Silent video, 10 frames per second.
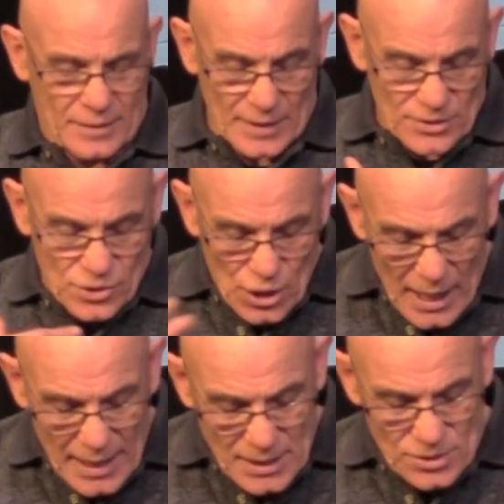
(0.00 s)
that
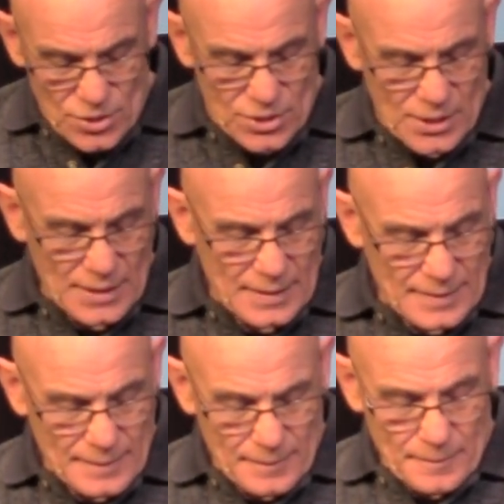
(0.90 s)
changed
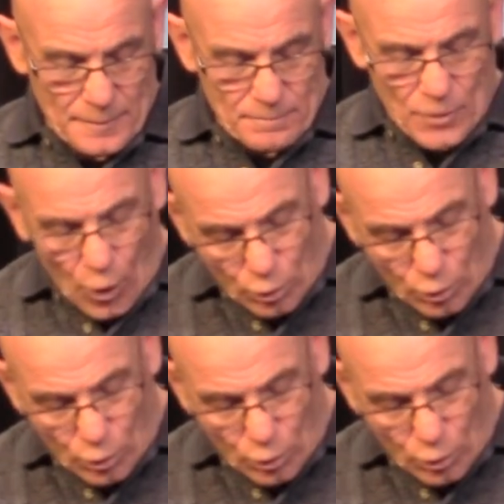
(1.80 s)
the